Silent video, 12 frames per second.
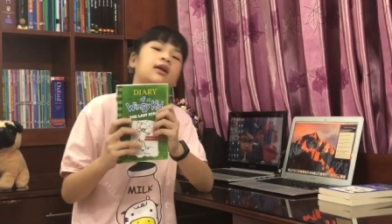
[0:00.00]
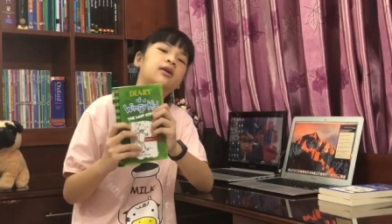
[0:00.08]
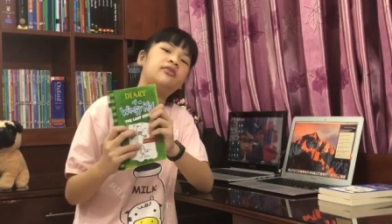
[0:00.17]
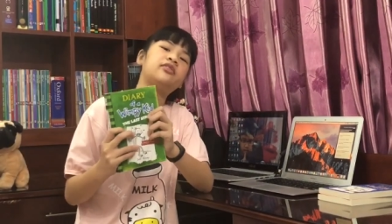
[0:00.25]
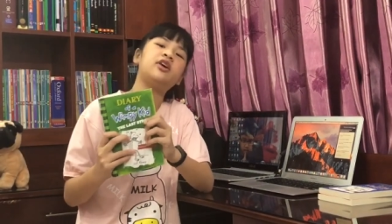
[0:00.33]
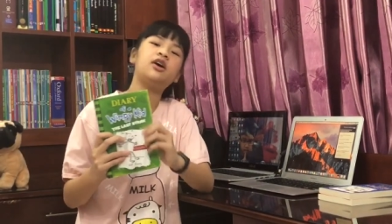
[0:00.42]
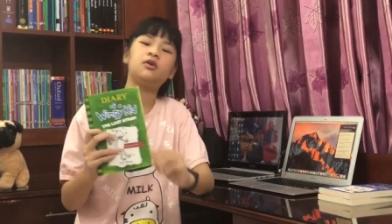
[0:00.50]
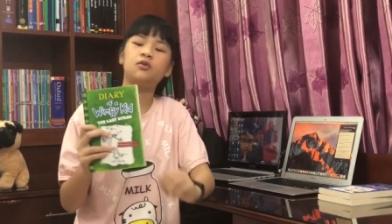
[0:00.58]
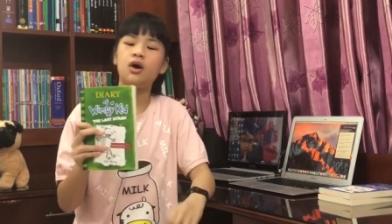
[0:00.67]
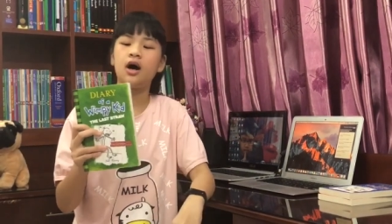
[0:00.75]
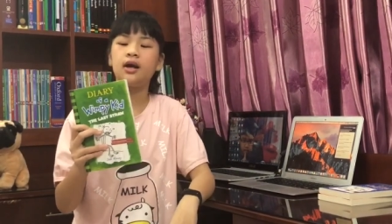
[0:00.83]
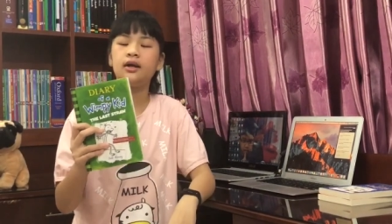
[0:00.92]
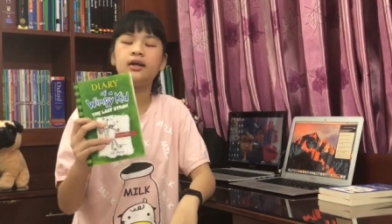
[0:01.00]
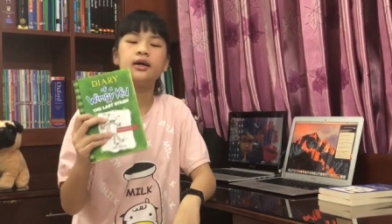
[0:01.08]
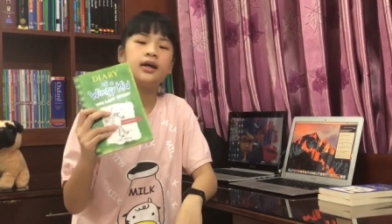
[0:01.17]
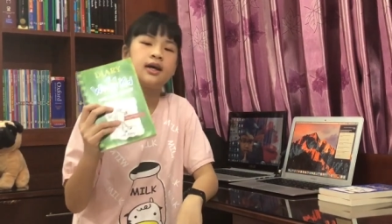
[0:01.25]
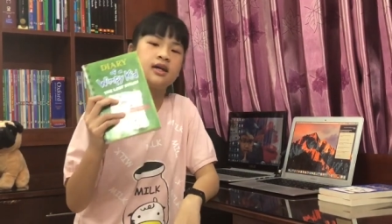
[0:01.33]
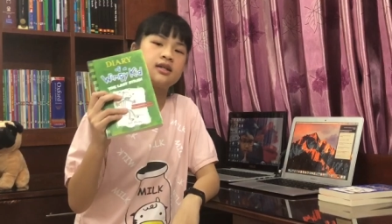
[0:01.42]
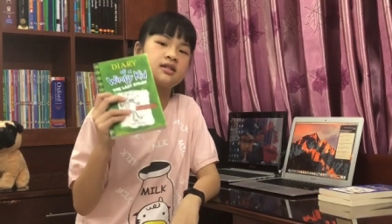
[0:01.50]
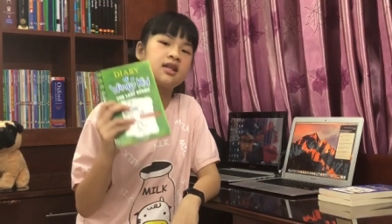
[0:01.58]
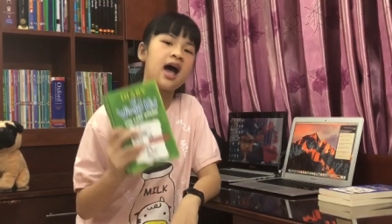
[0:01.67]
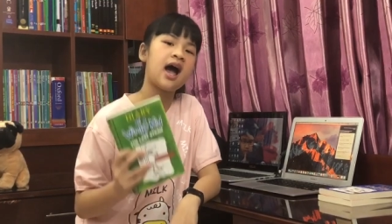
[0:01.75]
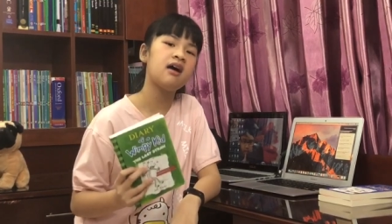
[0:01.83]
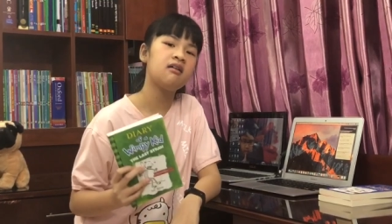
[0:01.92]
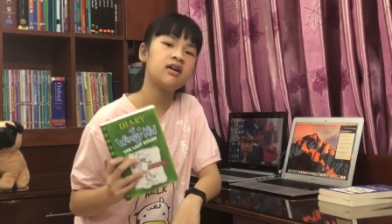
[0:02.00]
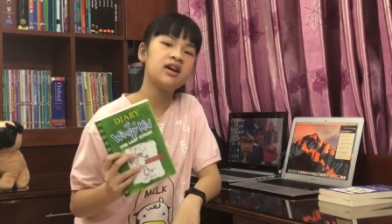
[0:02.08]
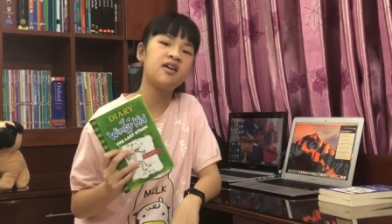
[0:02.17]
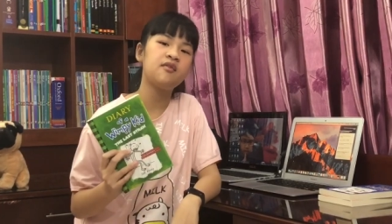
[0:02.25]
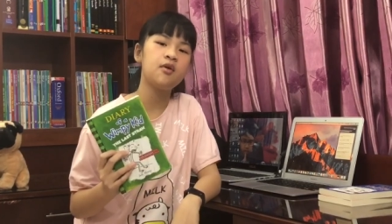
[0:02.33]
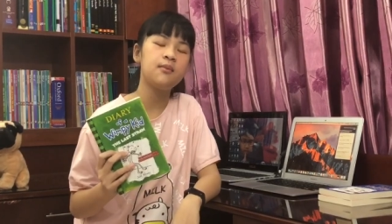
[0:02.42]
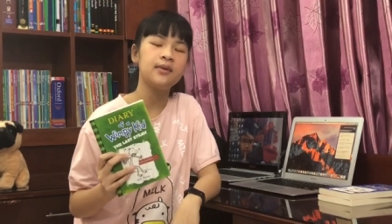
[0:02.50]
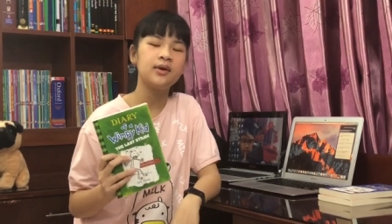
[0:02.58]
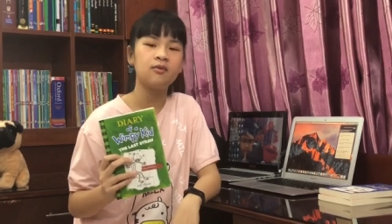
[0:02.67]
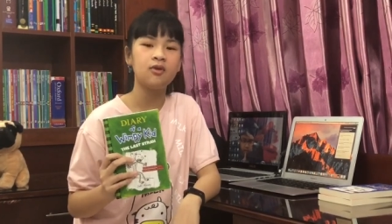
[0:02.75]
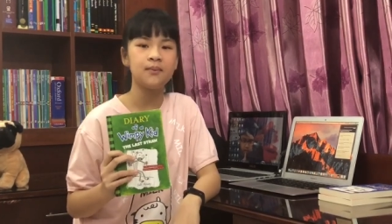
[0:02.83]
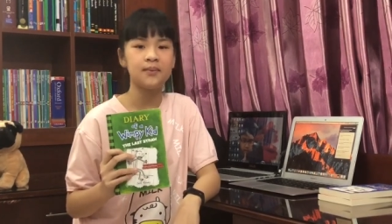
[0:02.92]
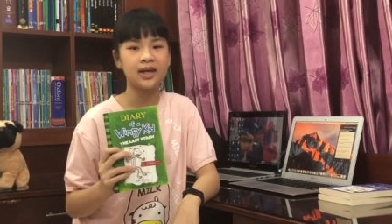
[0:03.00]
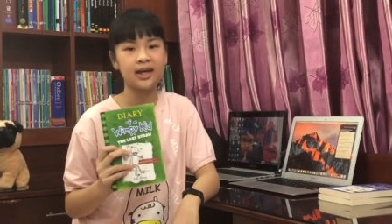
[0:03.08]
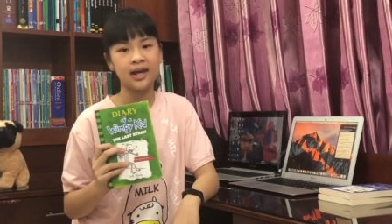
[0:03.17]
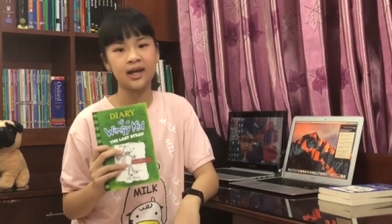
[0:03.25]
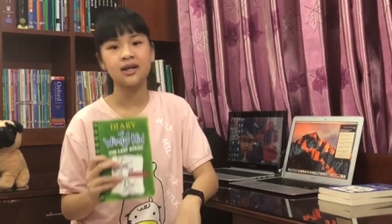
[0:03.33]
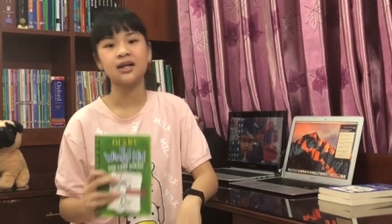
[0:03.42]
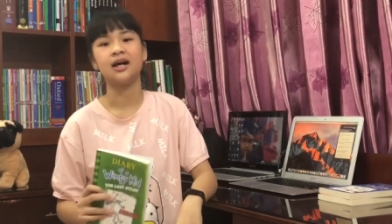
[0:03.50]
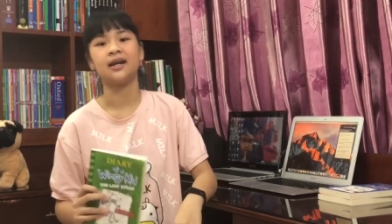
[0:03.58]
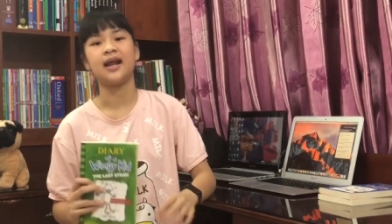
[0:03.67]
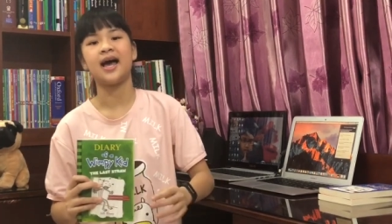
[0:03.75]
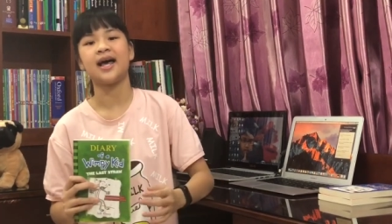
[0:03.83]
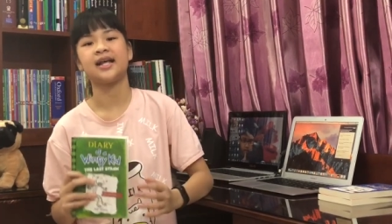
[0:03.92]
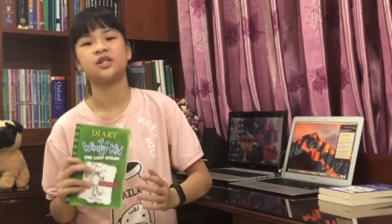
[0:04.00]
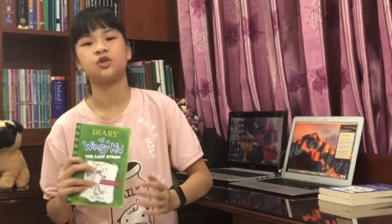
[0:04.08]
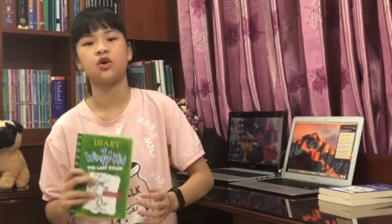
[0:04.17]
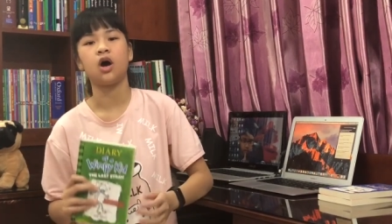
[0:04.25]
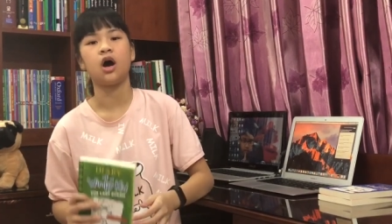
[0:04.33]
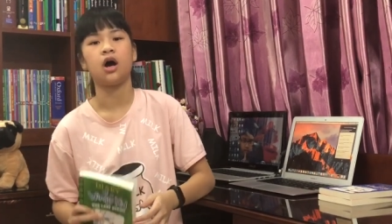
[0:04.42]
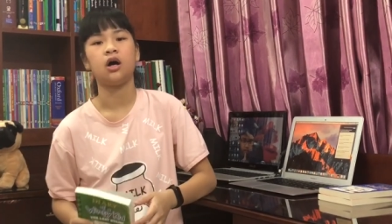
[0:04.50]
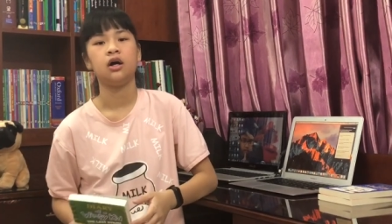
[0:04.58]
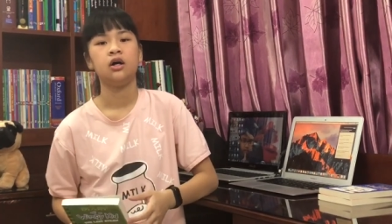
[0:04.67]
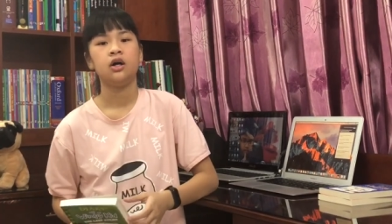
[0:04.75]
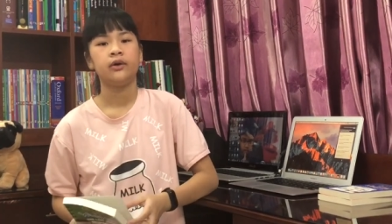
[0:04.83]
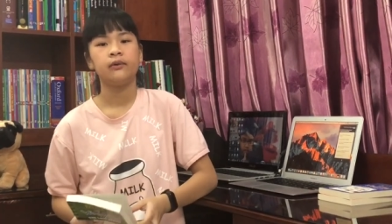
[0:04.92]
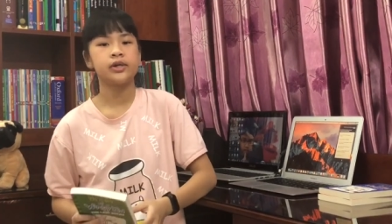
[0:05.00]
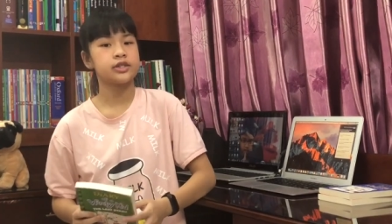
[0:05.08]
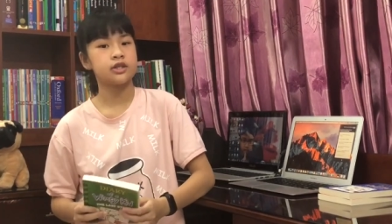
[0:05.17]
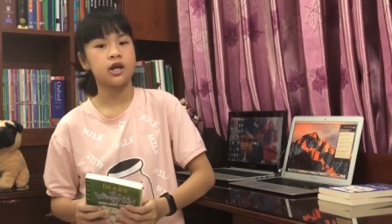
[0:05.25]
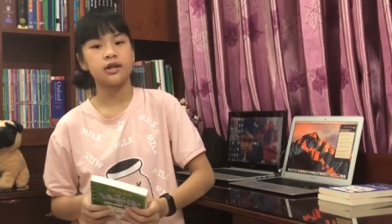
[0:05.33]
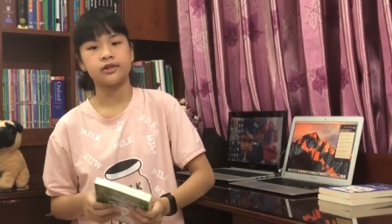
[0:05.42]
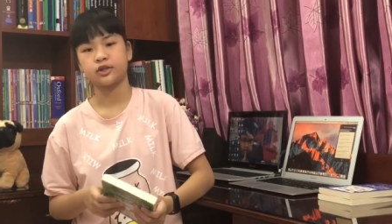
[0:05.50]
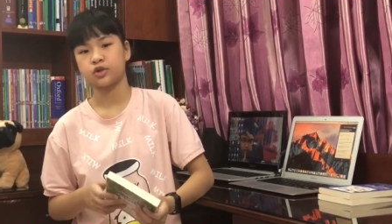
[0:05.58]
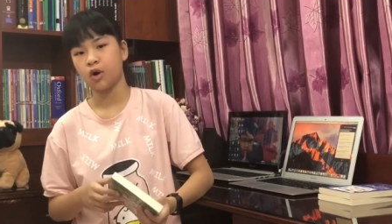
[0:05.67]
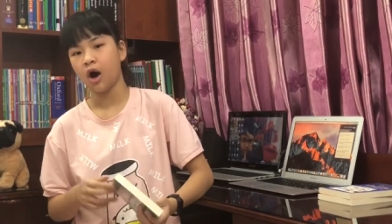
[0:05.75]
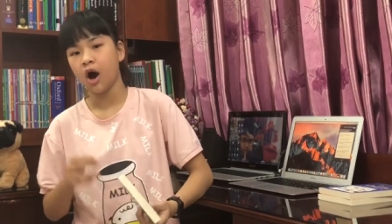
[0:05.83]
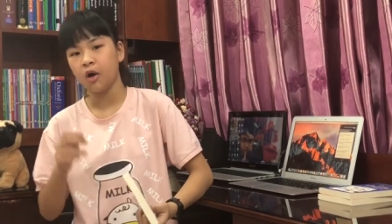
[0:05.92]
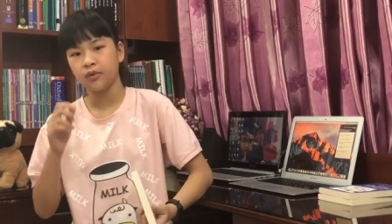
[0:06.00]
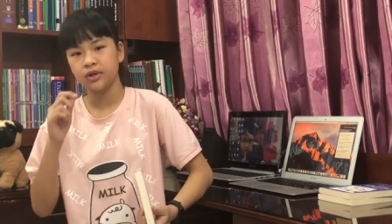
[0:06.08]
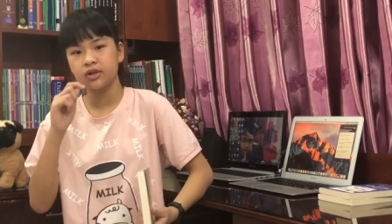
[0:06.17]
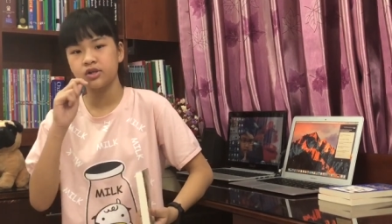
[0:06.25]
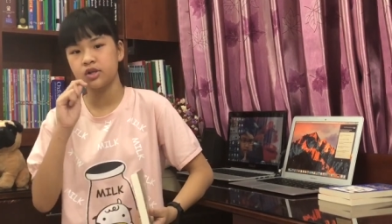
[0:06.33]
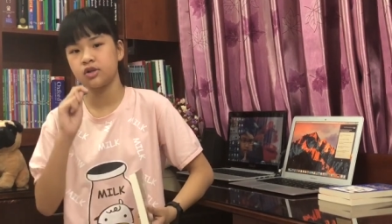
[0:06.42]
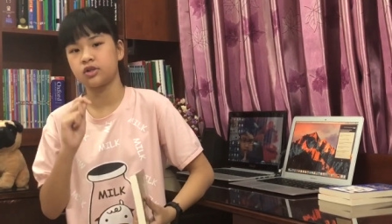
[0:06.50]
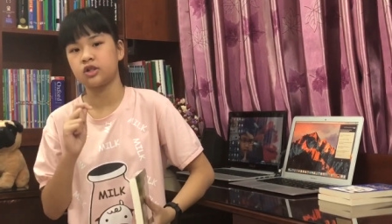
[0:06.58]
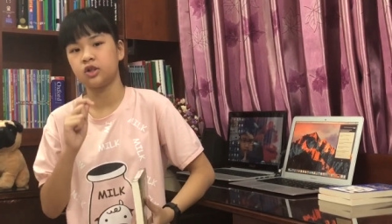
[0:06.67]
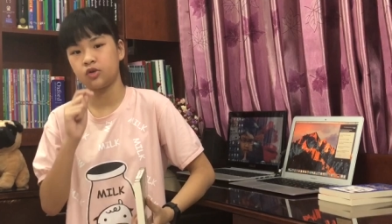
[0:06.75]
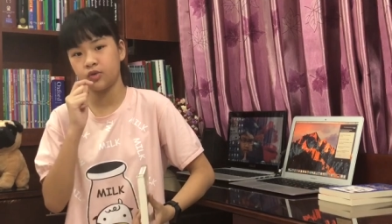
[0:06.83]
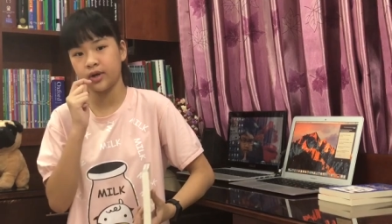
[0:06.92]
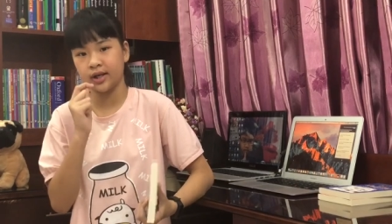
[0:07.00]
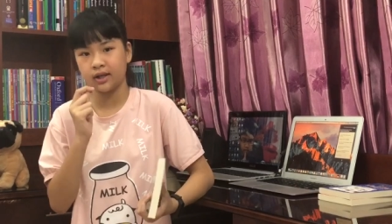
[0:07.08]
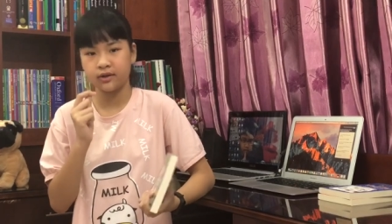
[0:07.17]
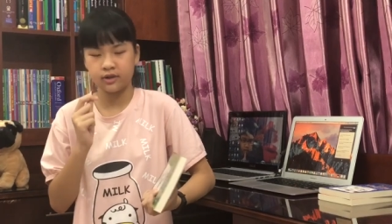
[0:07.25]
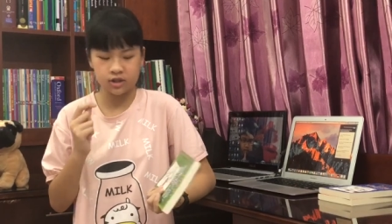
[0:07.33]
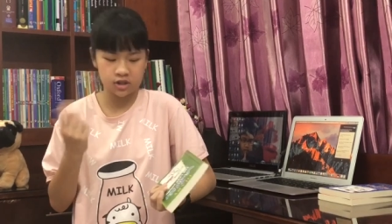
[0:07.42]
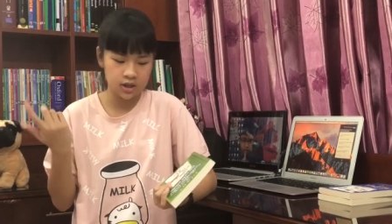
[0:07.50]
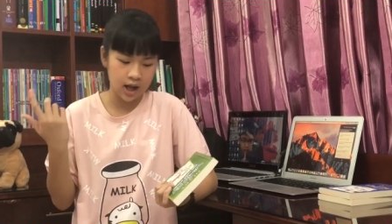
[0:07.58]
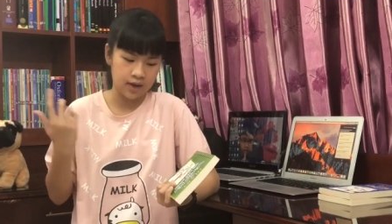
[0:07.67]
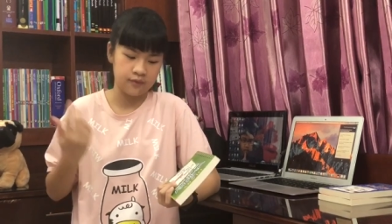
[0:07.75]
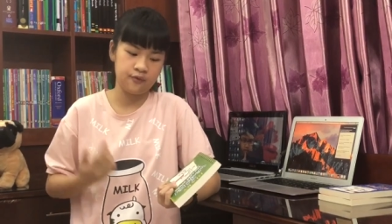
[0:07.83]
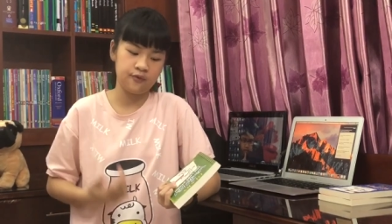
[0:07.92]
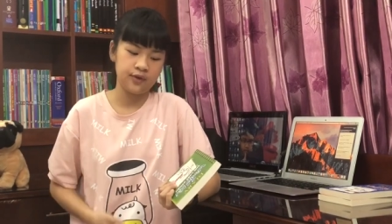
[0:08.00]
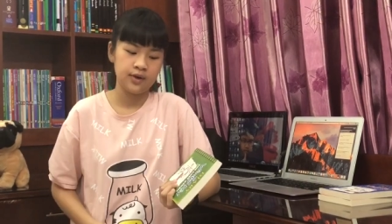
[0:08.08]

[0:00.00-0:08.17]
The third one is Diary of a Wimpy Kid, The Last Straw. Was not a straw when you used to drink stuff.